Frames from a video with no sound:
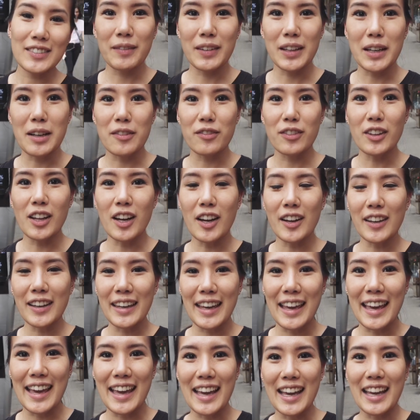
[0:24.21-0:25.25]
I'm gonna
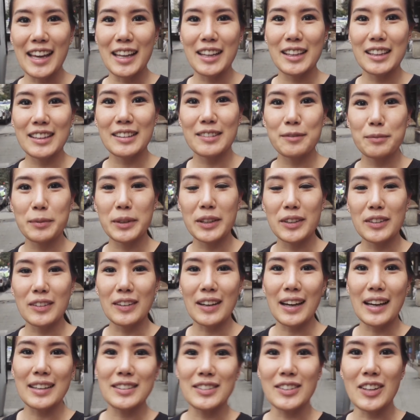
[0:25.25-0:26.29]
vlog and bring you
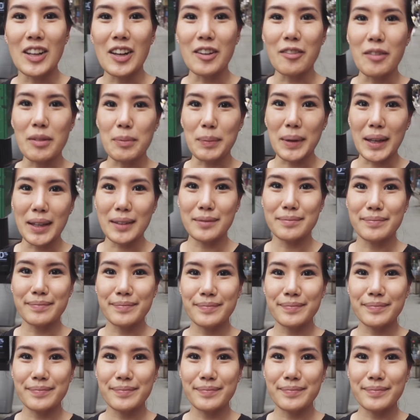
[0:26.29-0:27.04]
guys along with me.